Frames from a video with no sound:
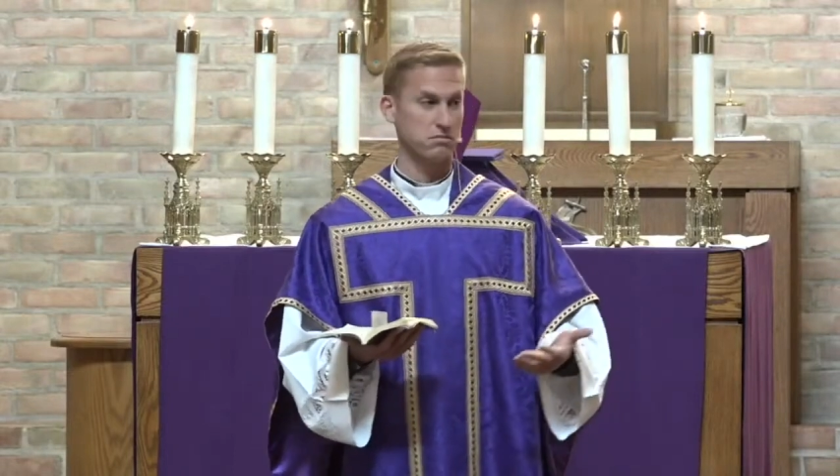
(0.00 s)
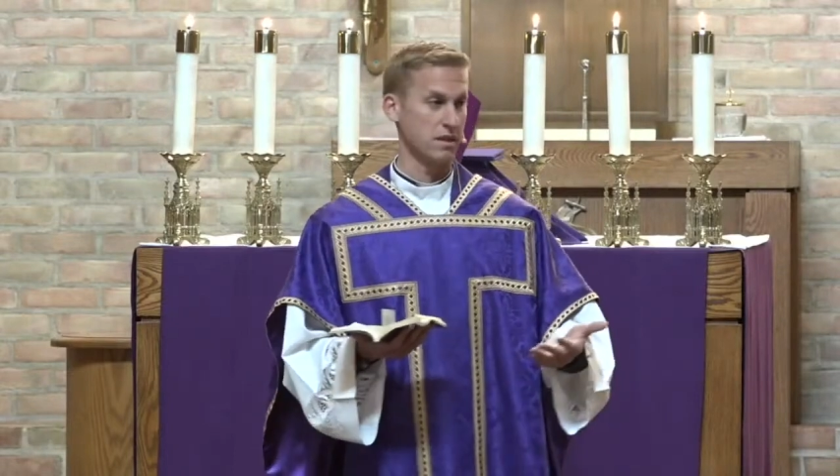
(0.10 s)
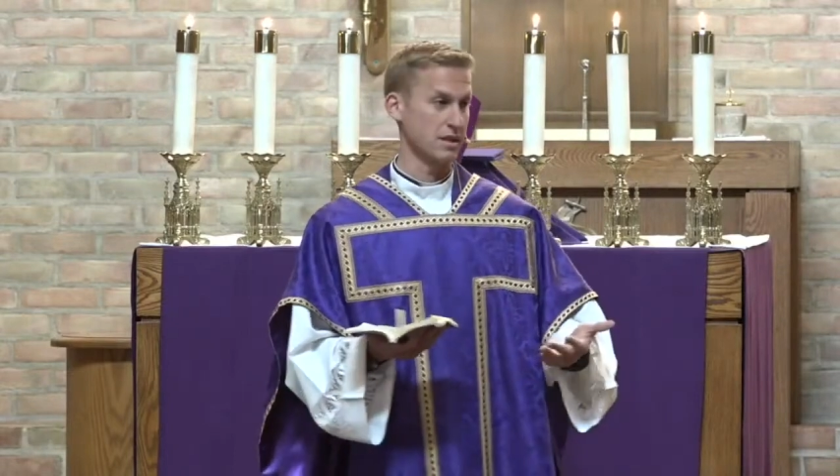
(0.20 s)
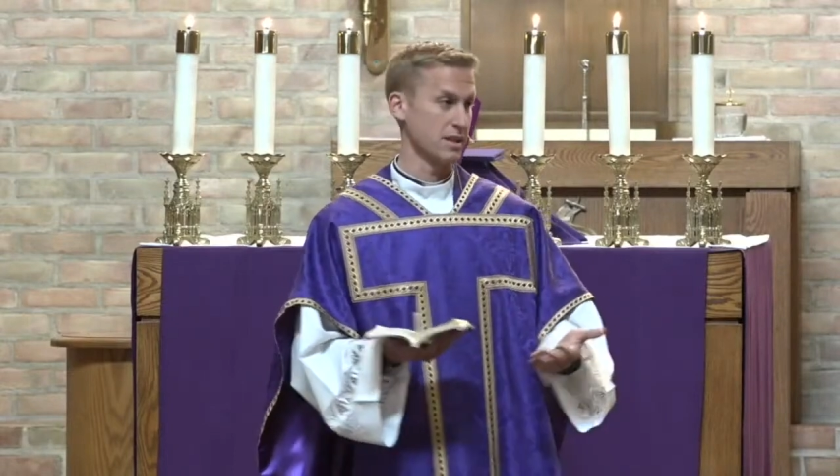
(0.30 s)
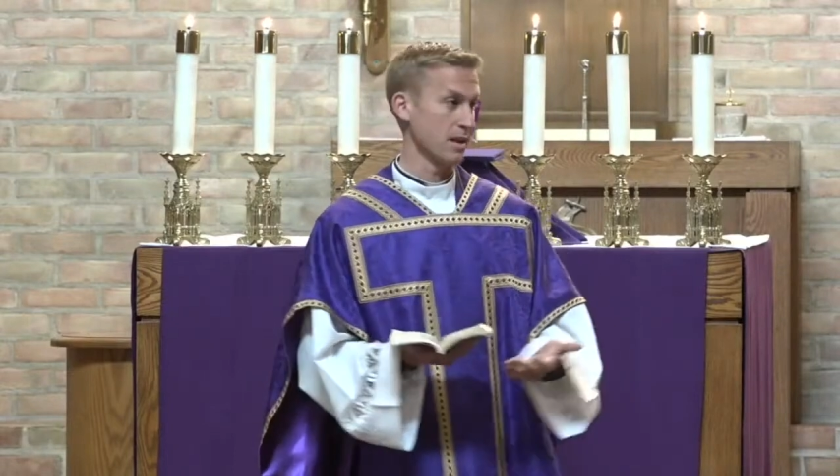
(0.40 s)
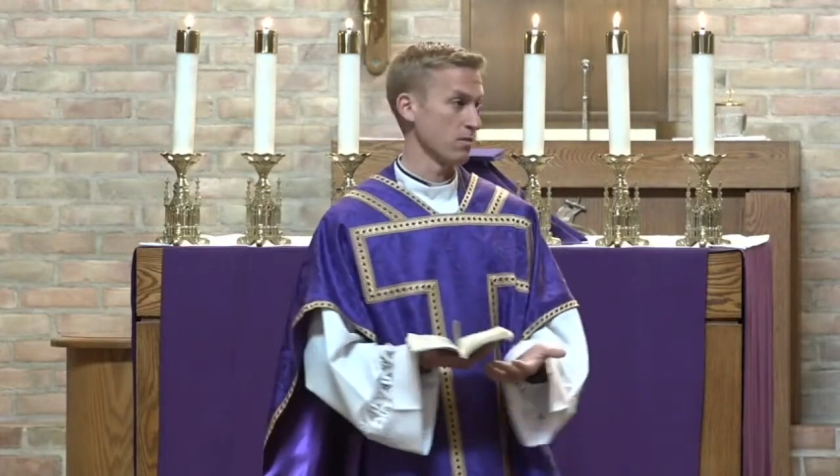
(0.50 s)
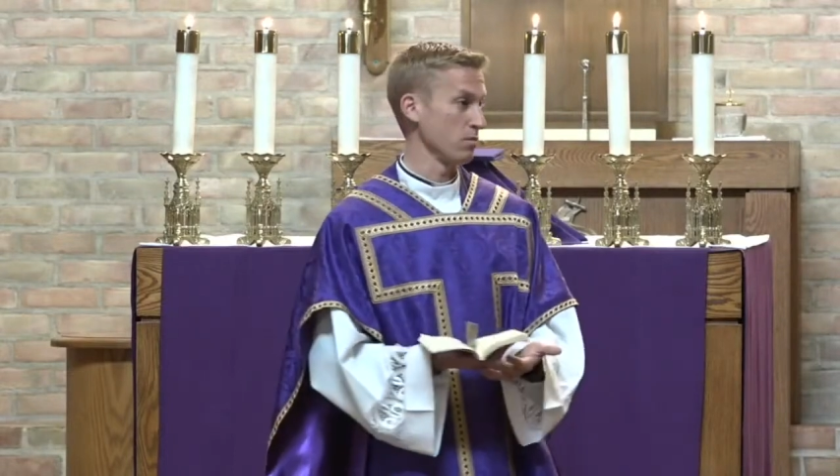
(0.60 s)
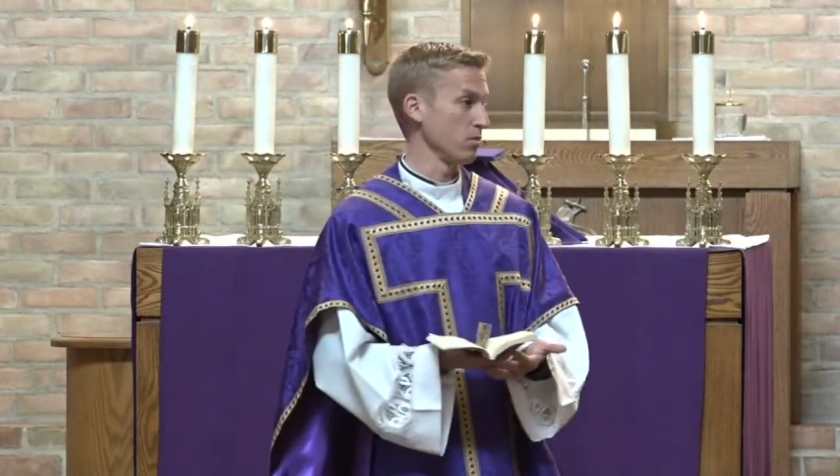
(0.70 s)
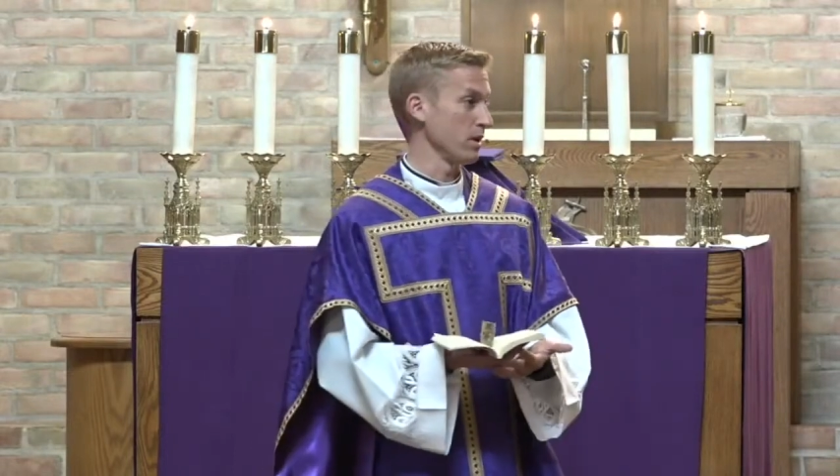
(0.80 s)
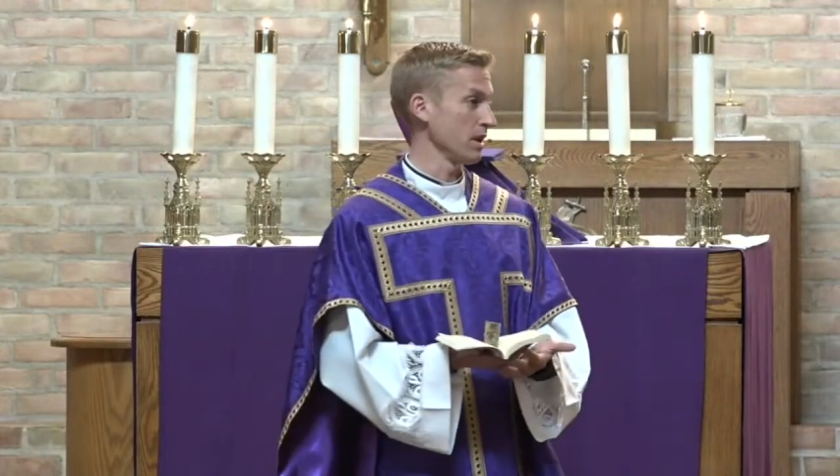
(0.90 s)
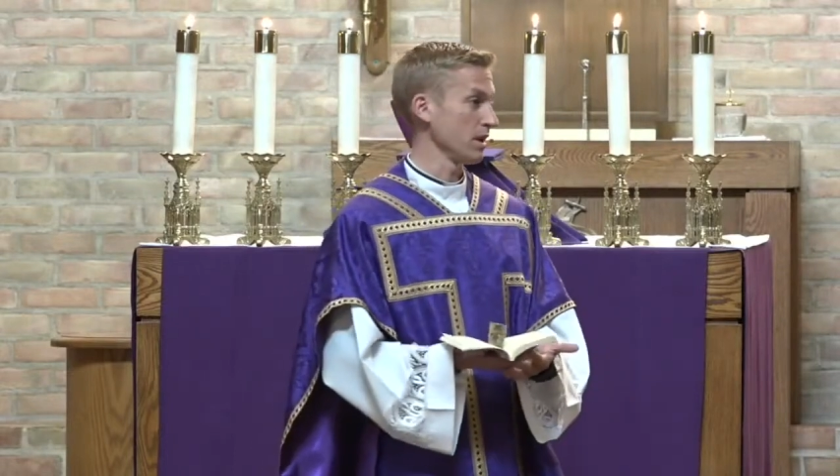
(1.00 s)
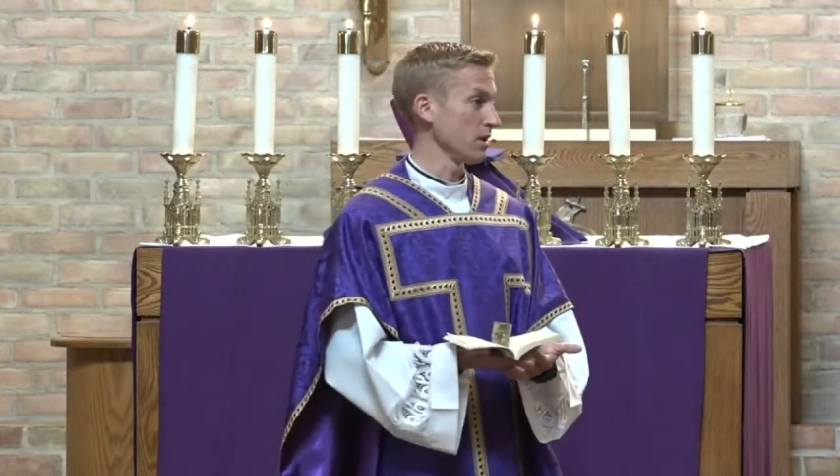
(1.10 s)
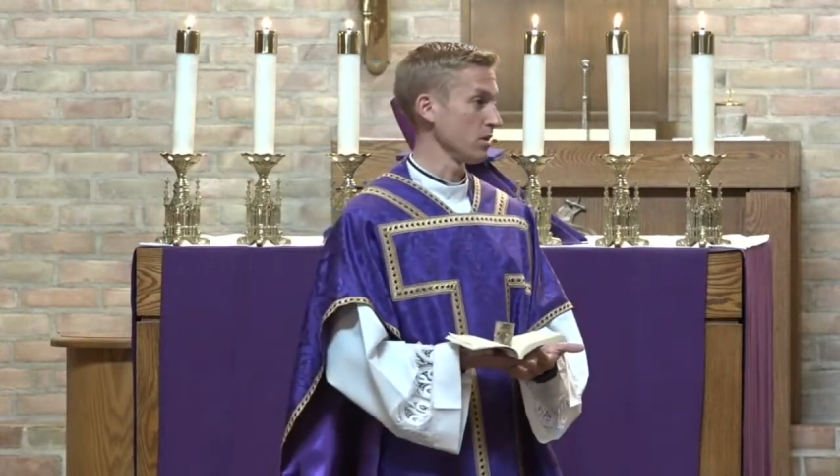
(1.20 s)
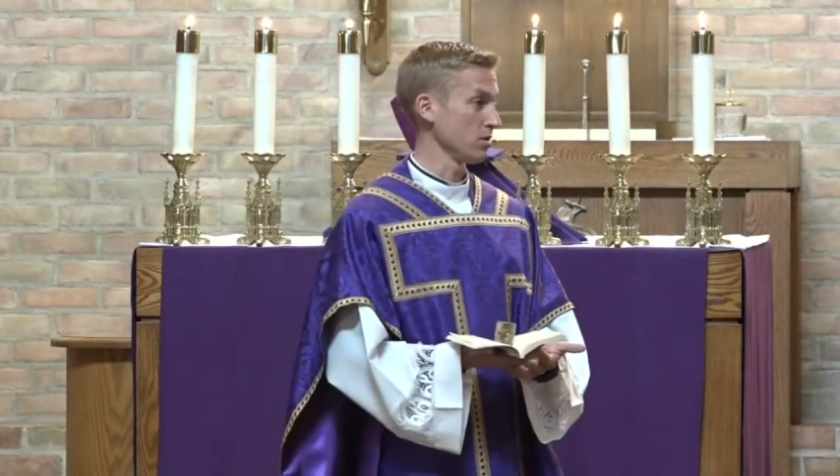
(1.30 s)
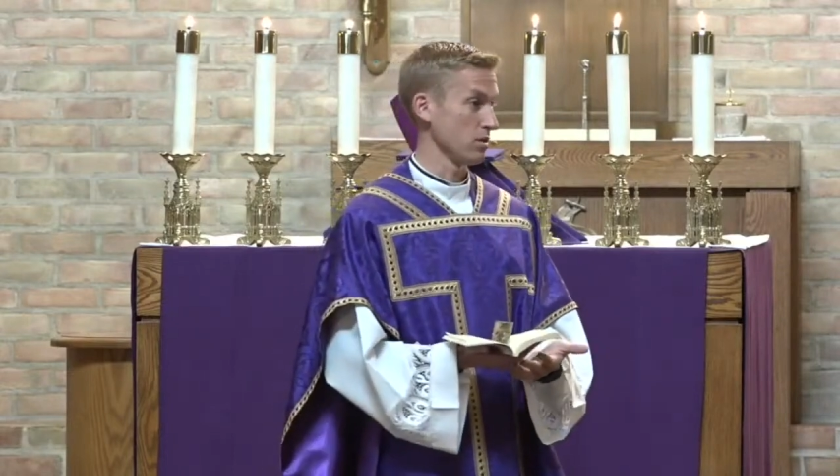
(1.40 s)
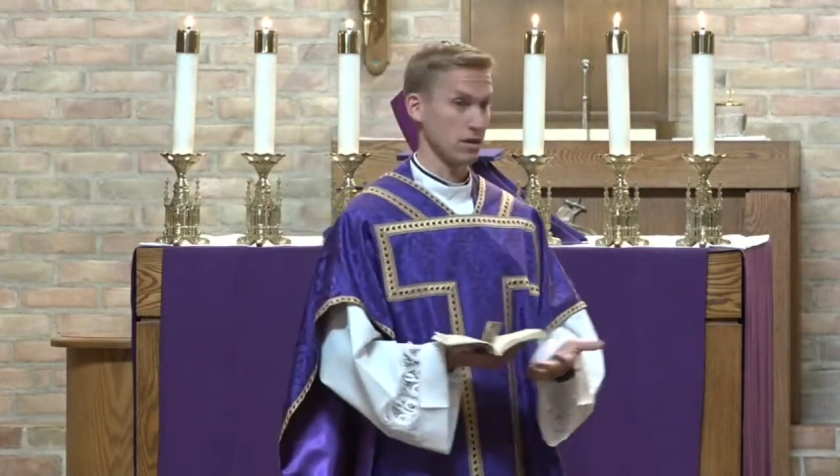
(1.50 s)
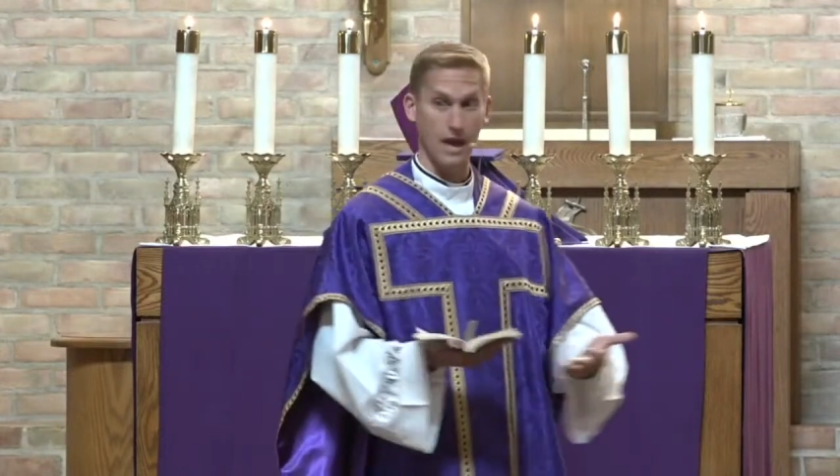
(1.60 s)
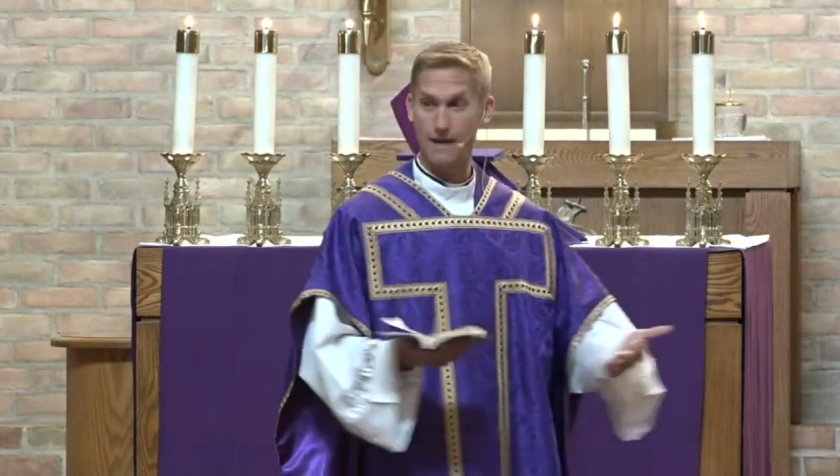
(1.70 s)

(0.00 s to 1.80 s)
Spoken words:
things that we